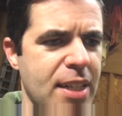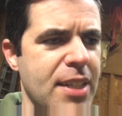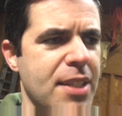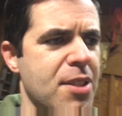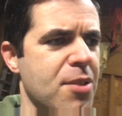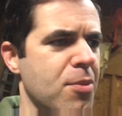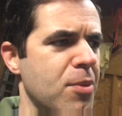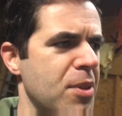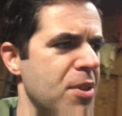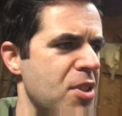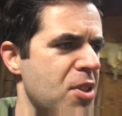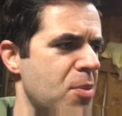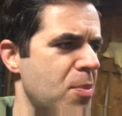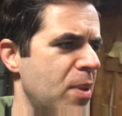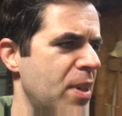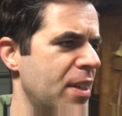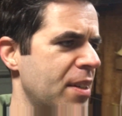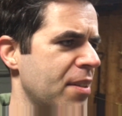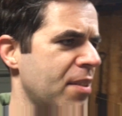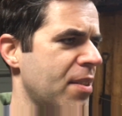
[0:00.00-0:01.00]
and gets Will
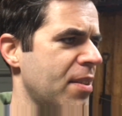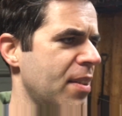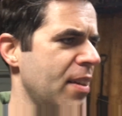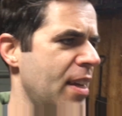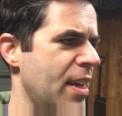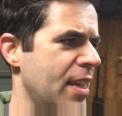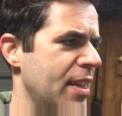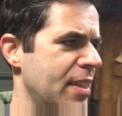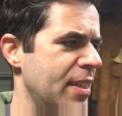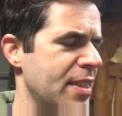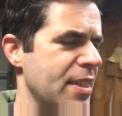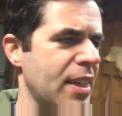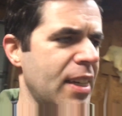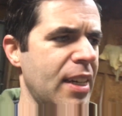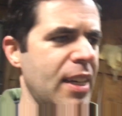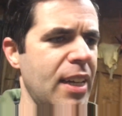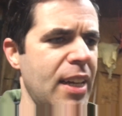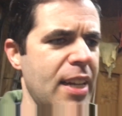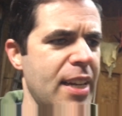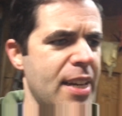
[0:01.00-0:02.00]
Smith, and
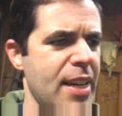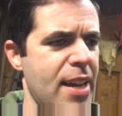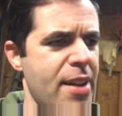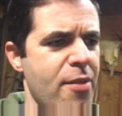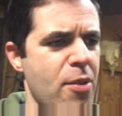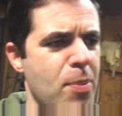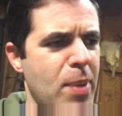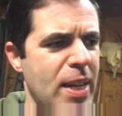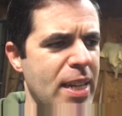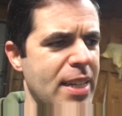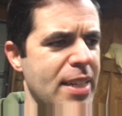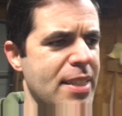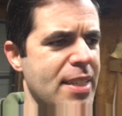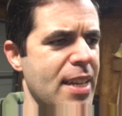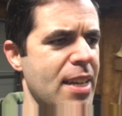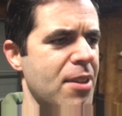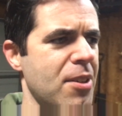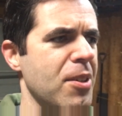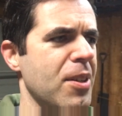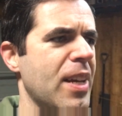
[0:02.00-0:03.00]
and everybody gets
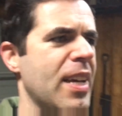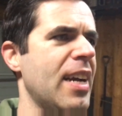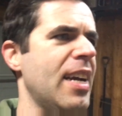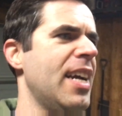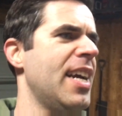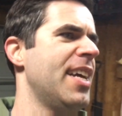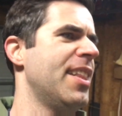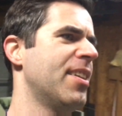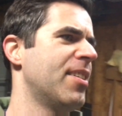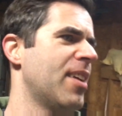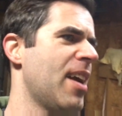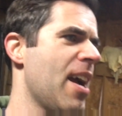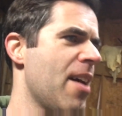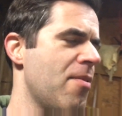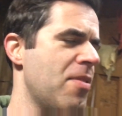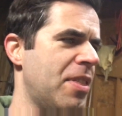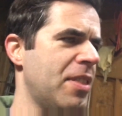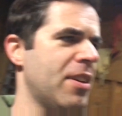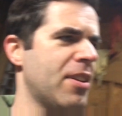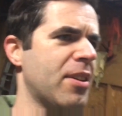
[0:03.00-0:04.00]
out okay, and they're
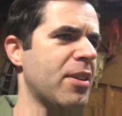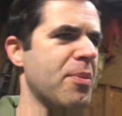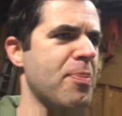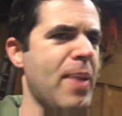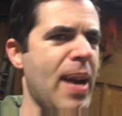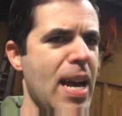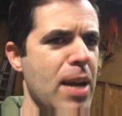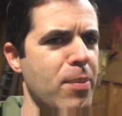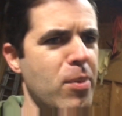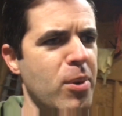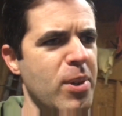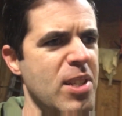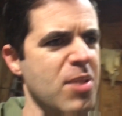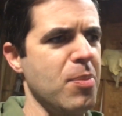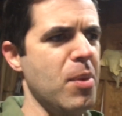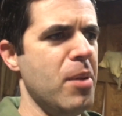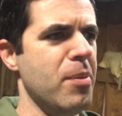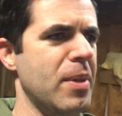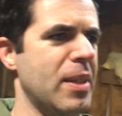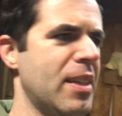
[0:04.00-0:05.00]
having their bad boys
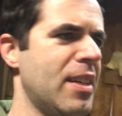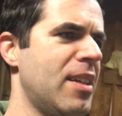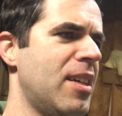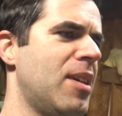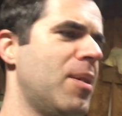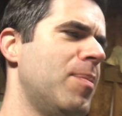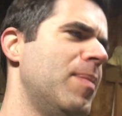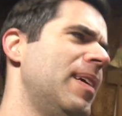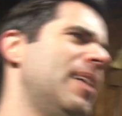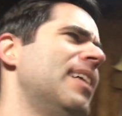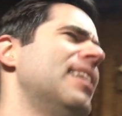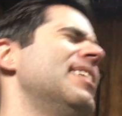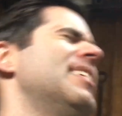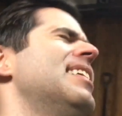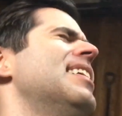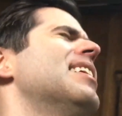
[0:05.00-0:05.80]
moment. Oh man,